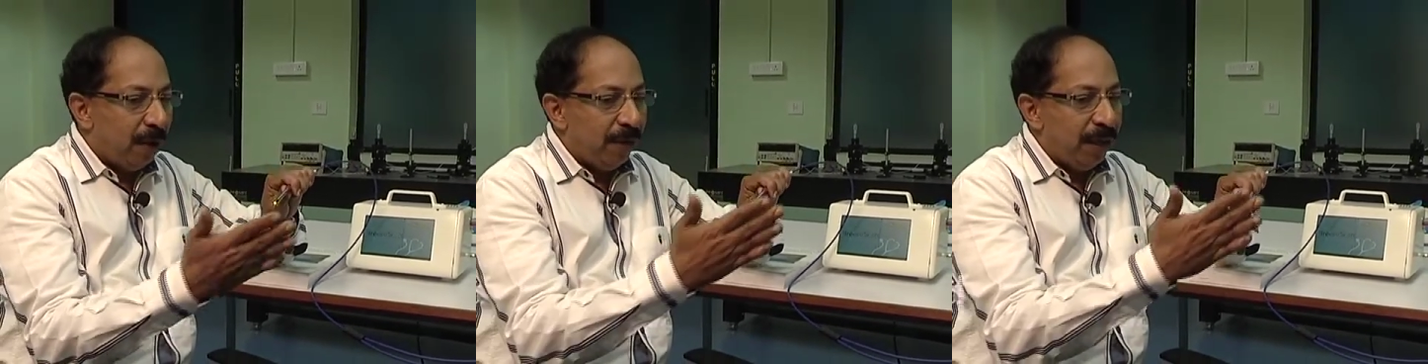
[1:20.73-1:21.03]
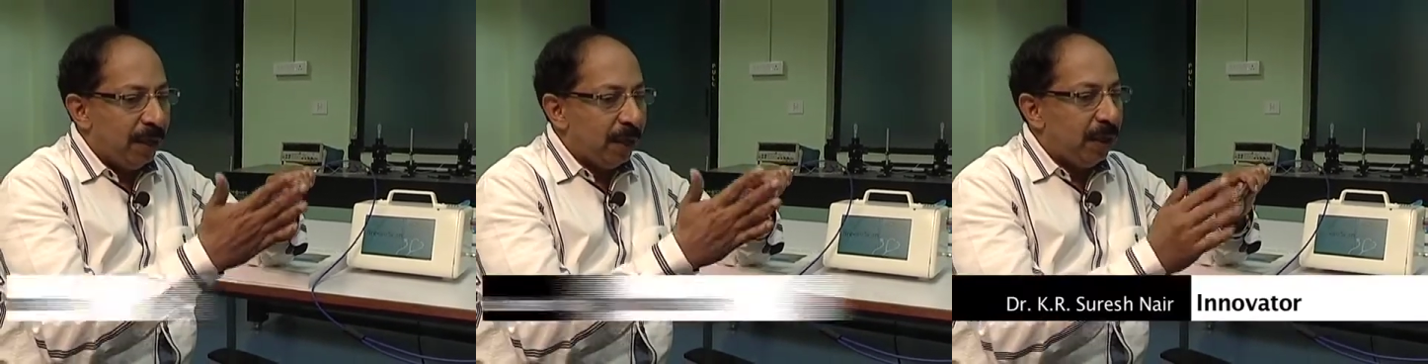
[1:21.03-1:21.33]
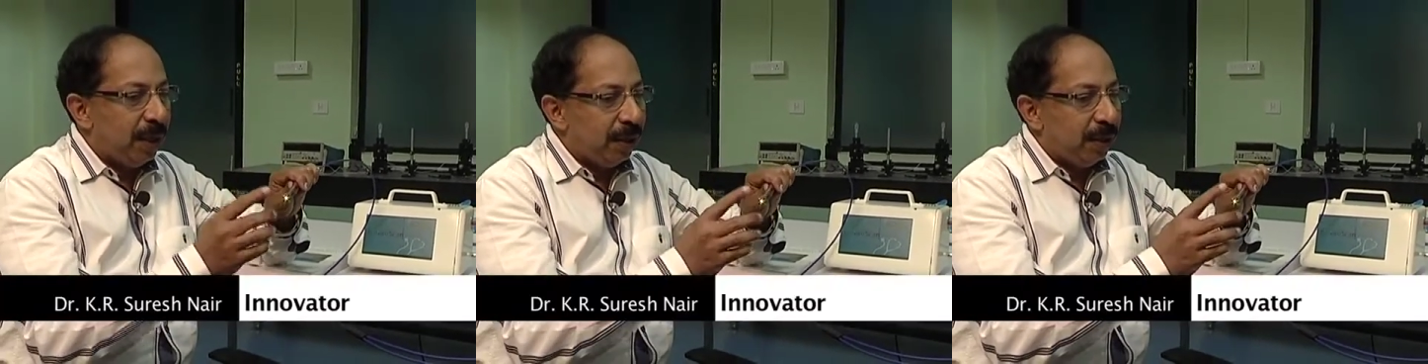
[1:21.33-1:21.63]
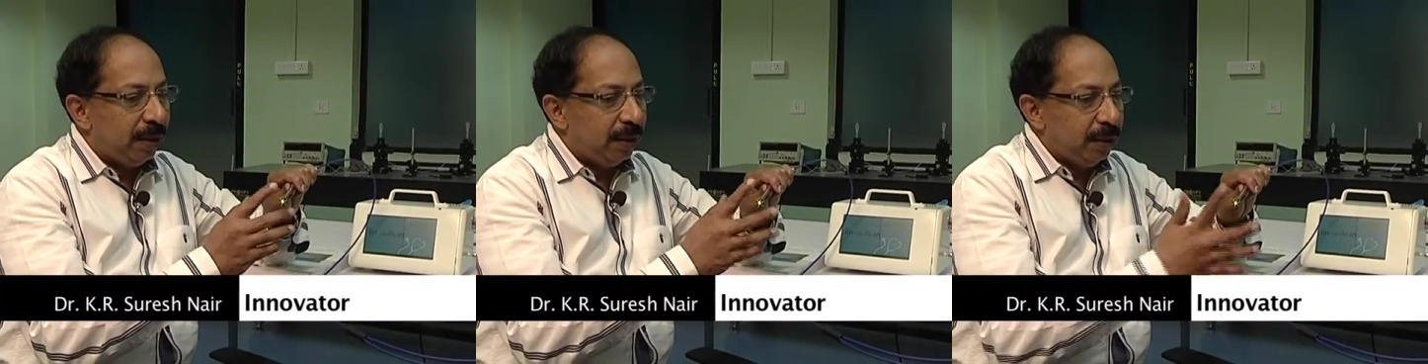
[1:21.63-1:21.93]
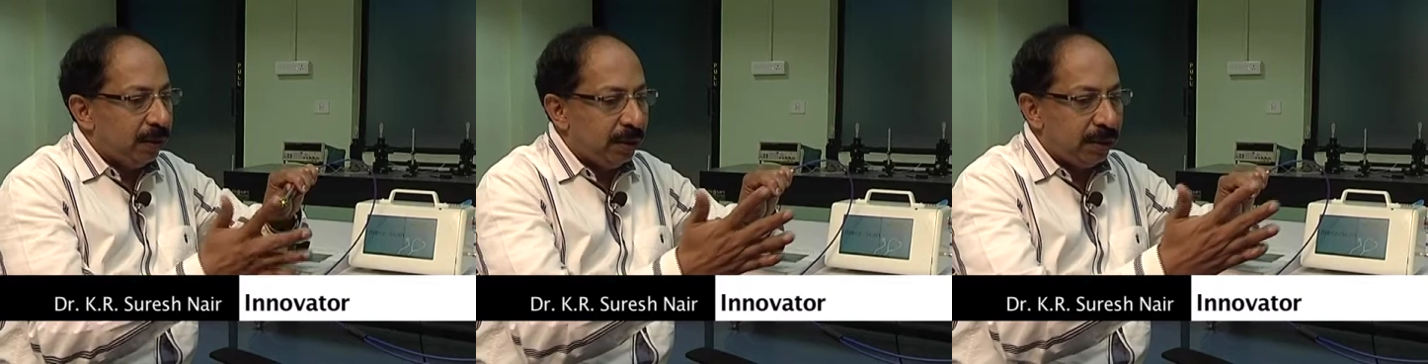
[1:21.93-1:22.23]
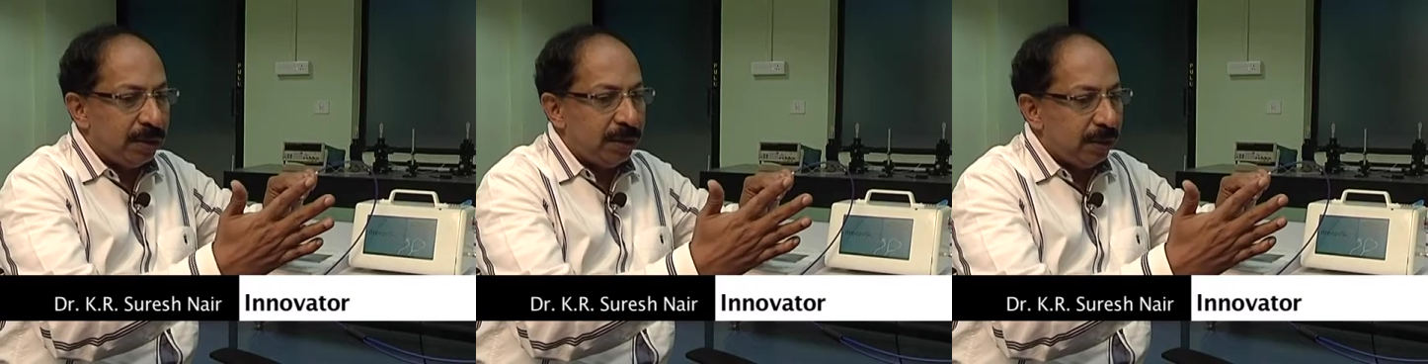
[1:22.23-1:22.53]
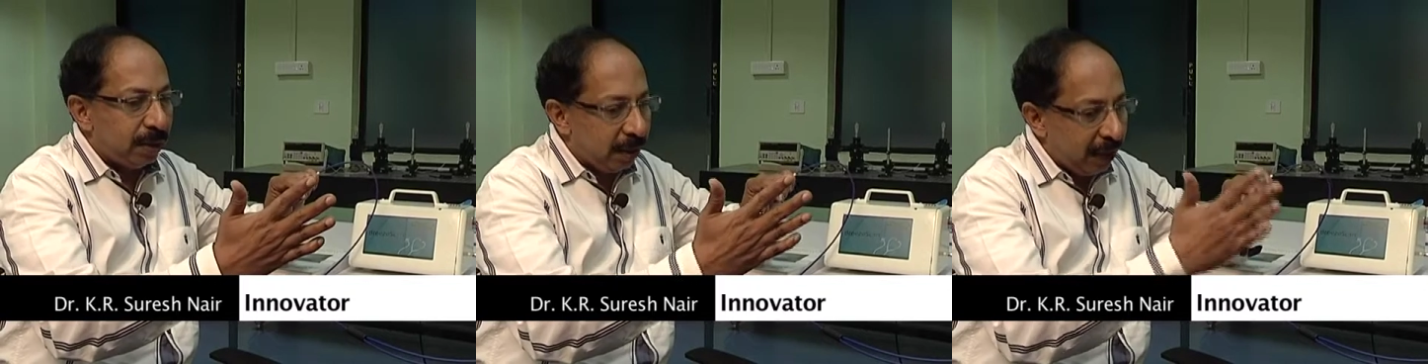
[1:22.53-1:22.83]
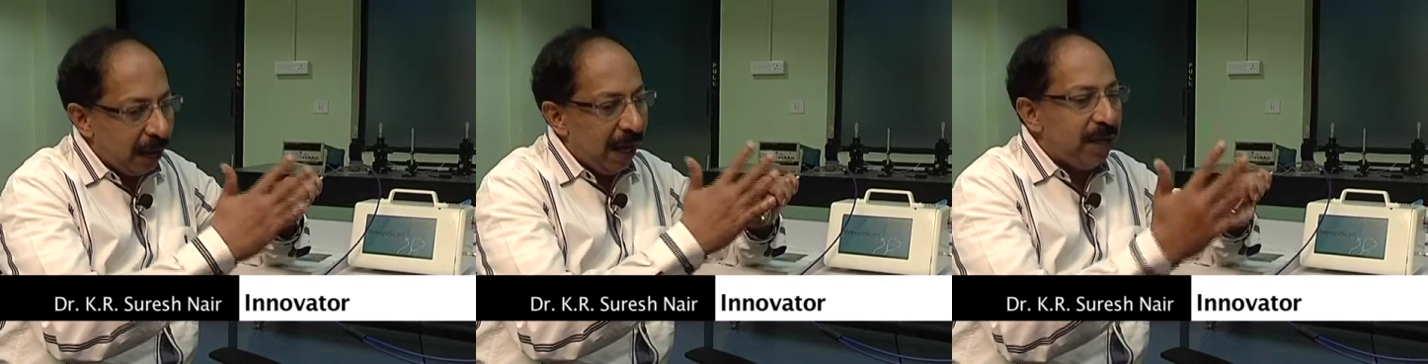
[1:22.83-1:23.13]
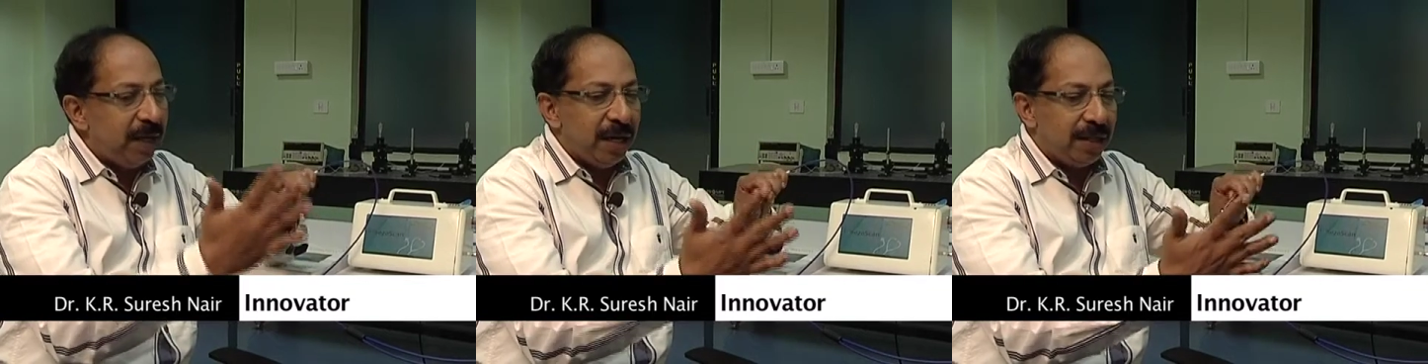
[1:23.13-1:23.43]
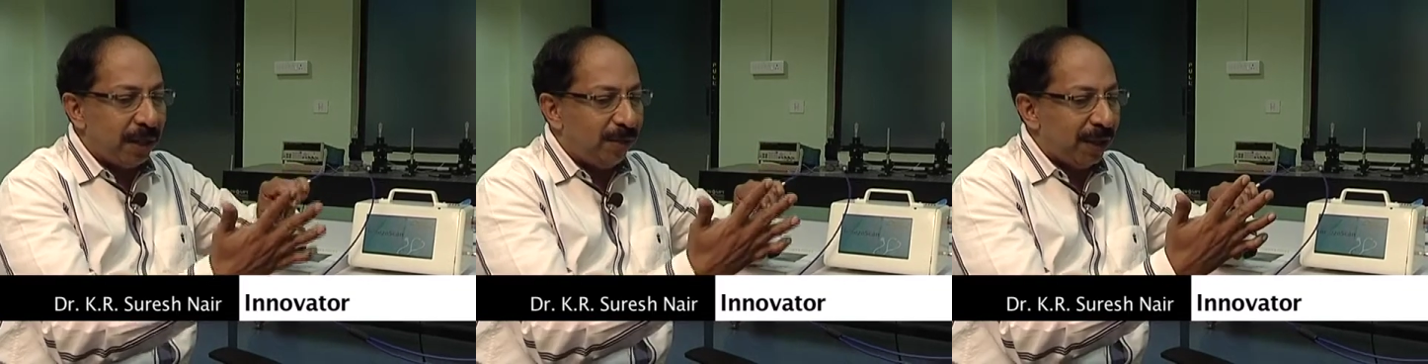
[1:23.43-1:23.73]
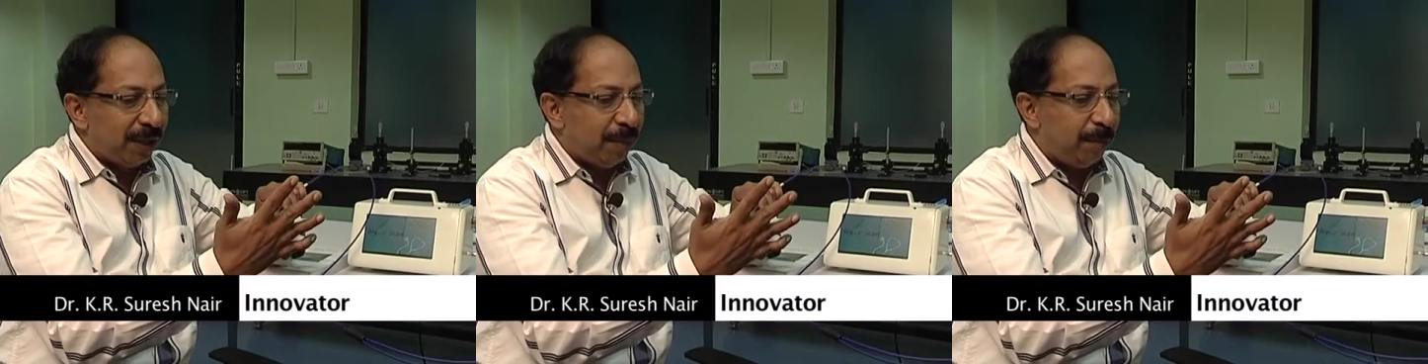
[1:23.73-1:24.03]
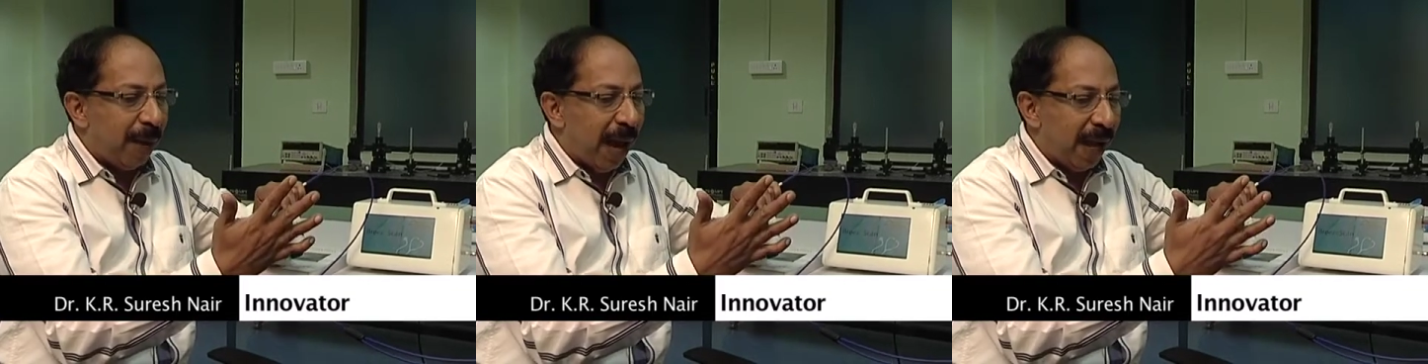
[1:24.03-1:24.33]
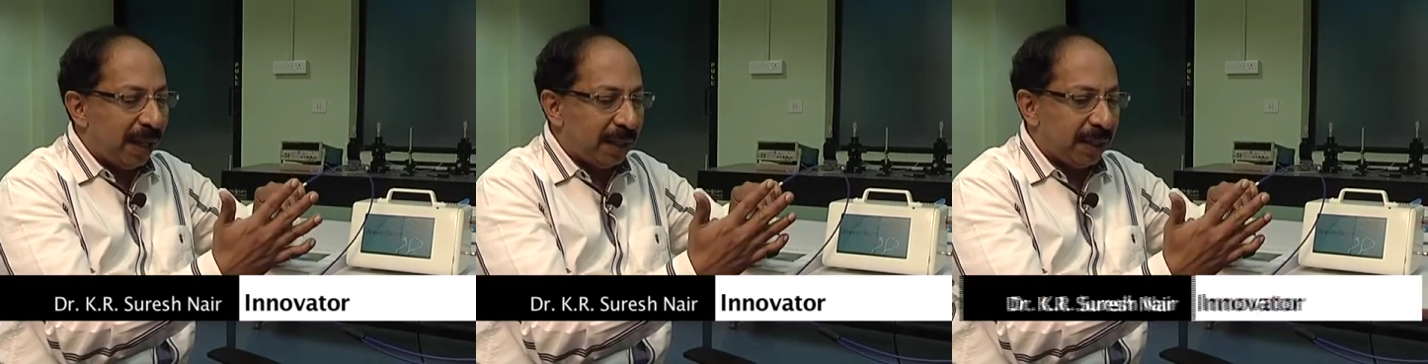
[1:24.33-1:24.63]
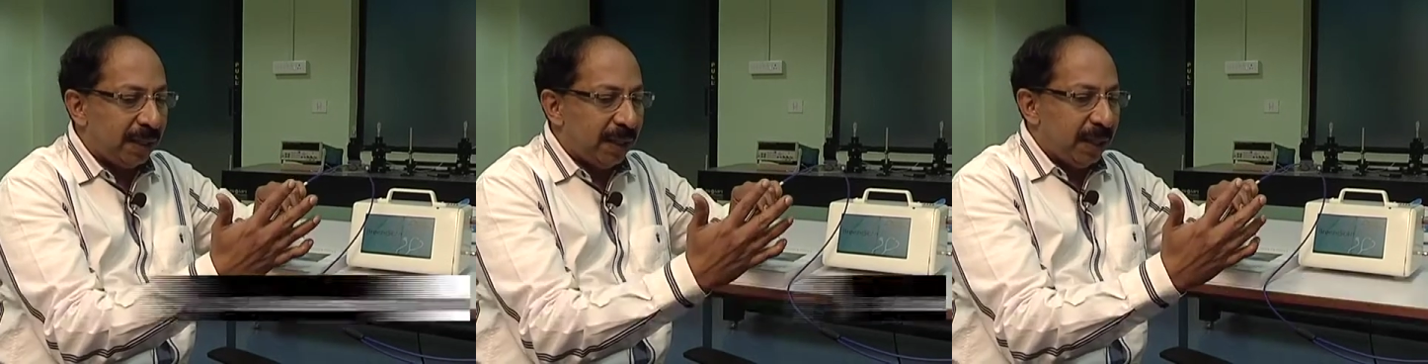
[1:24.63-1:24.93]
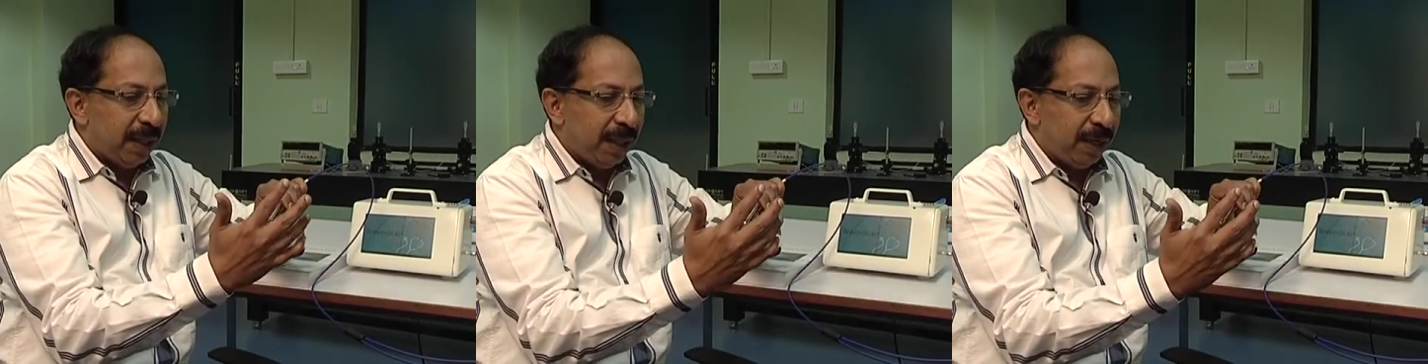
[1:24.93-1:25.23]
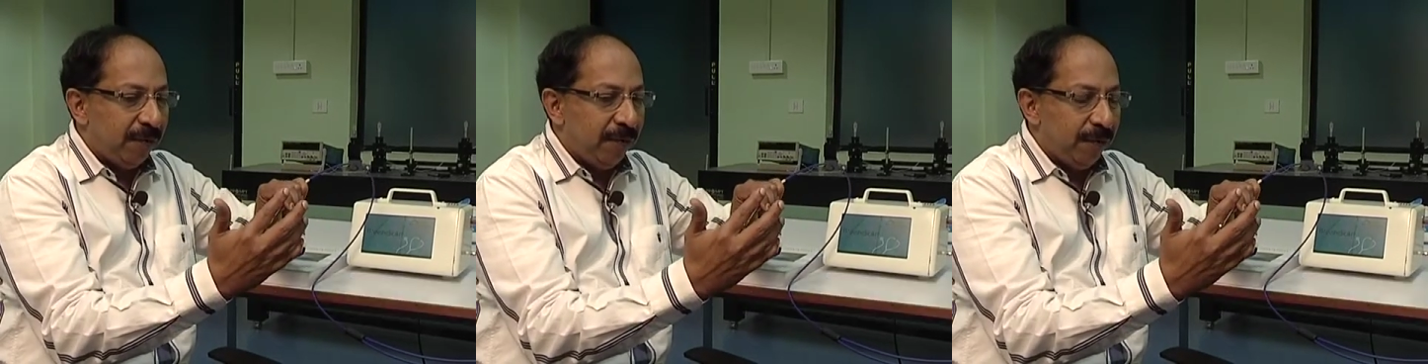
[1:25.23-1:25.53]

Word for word: when uh, this light gets reflected back uh,